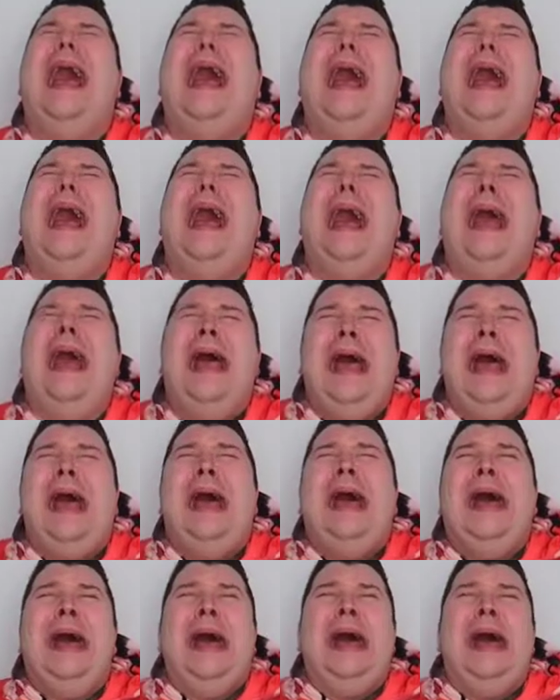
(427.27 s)
Kill
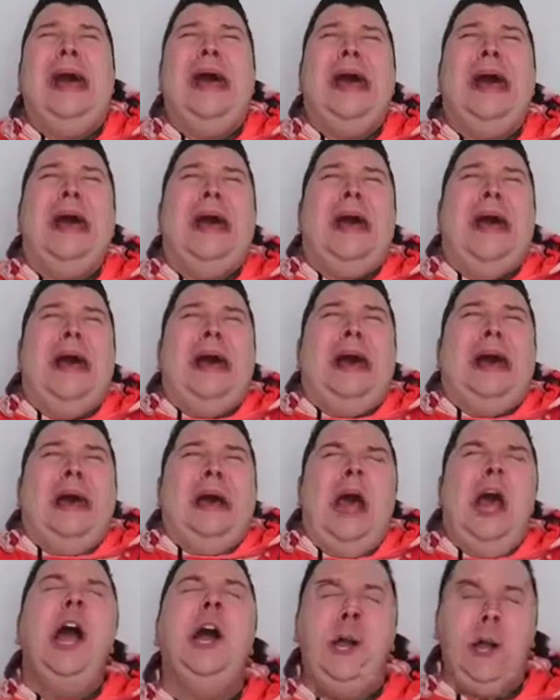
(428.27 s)
me.
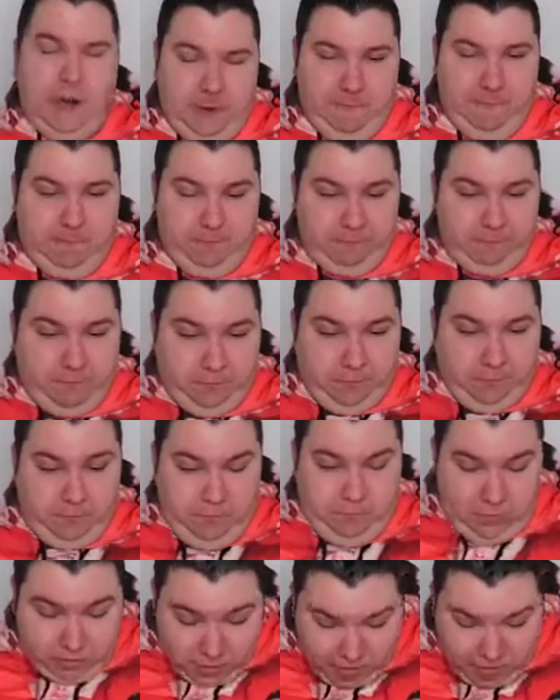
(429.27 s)
Kill me now.
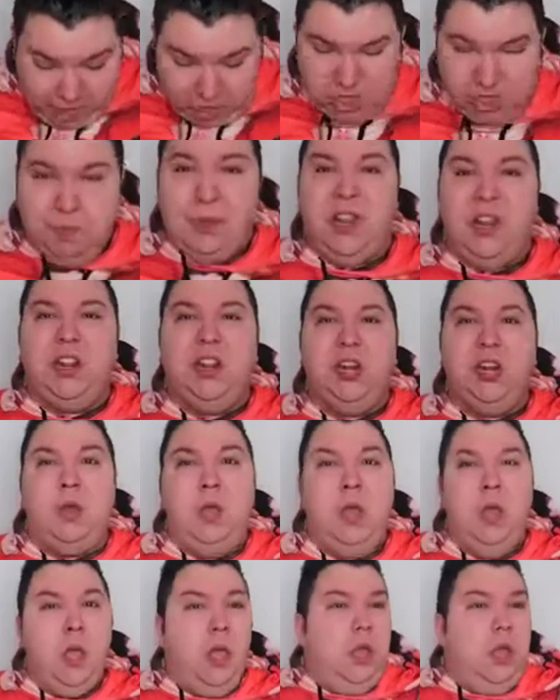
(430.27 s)
I just peed a little.